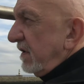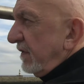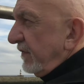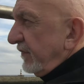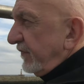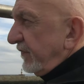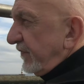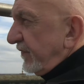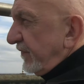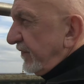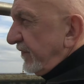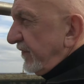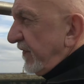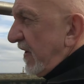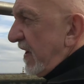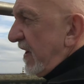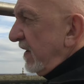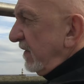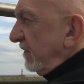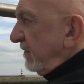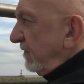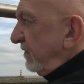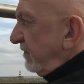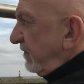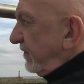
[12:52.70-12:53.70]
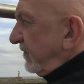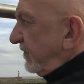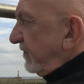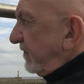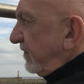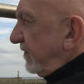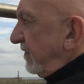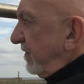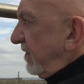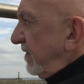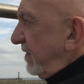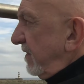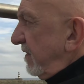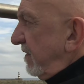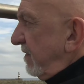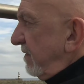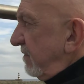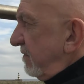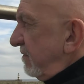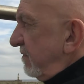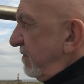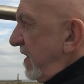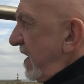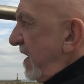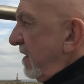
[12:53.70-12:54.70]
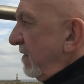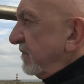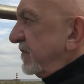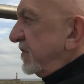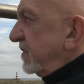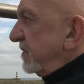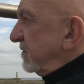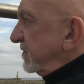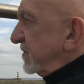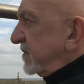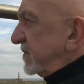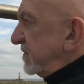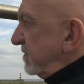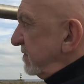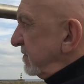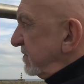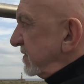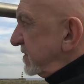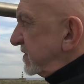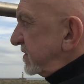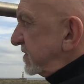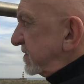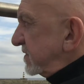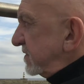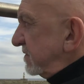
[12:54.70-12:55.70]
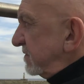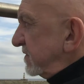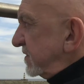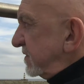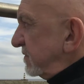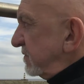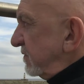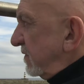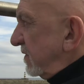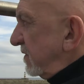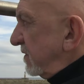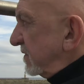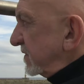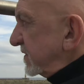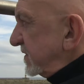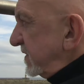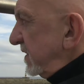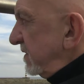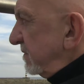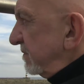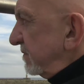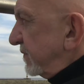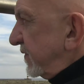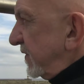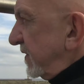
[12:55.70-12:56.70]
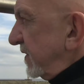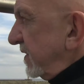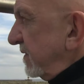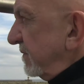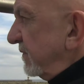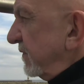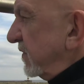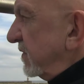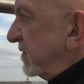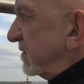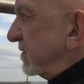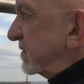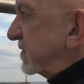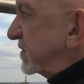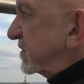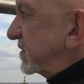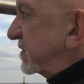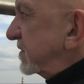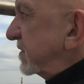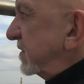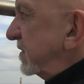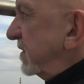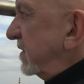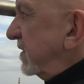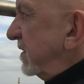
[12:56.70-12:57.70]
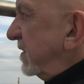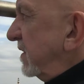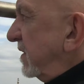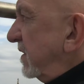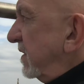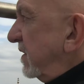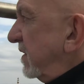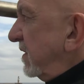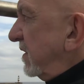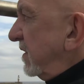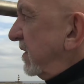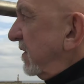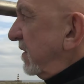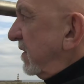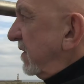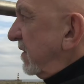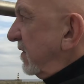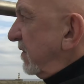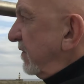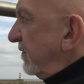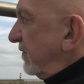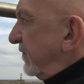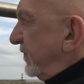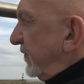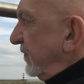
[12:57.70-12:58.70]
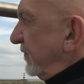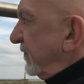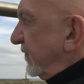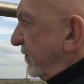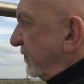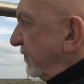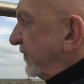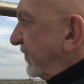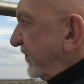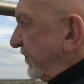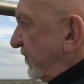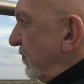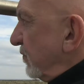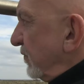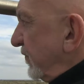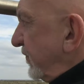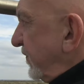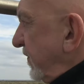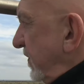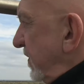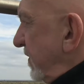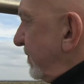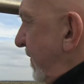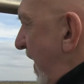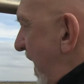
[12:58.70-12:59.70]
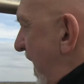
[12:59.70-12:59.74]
a sense around you as soon as you walked in, pretty much, that there was something